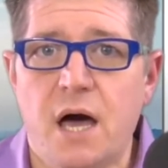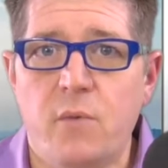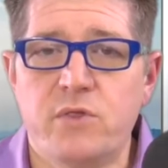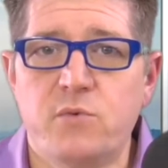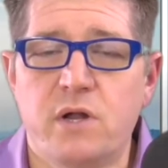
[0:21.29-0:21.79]

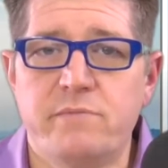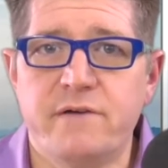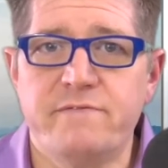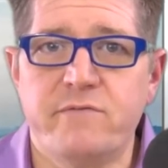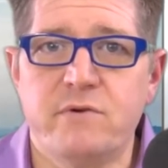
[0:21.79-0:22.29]
with one of my
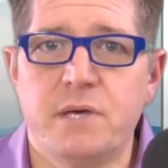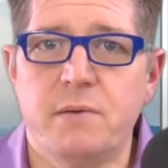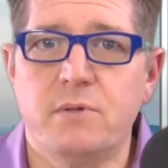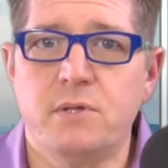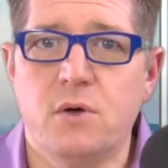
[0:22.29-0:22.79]
favorite
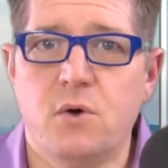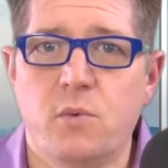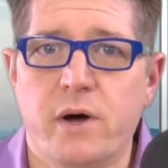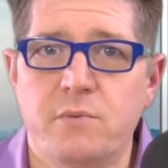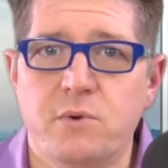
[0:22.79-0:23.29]
people in the whole
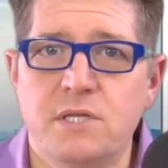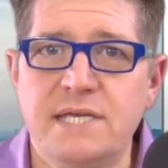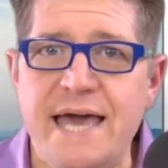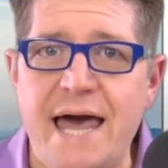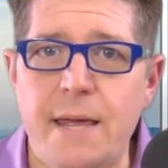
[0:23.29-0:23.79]
wide world,
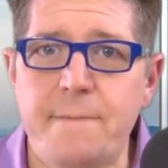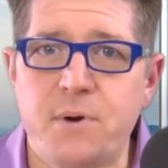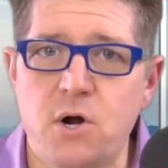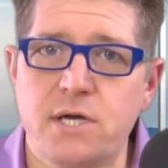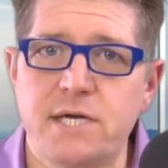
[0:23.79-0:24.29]
Callie
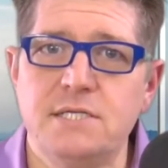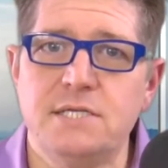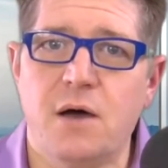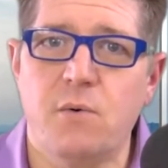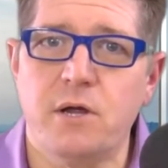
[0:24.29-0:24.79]
Perkins.
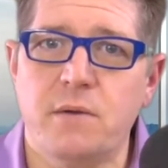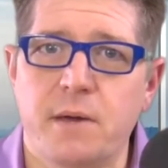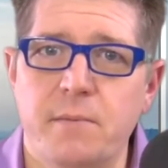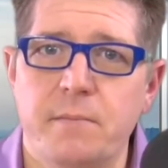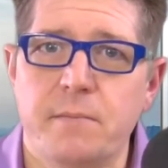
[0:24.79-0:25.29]
How are you, ma'am?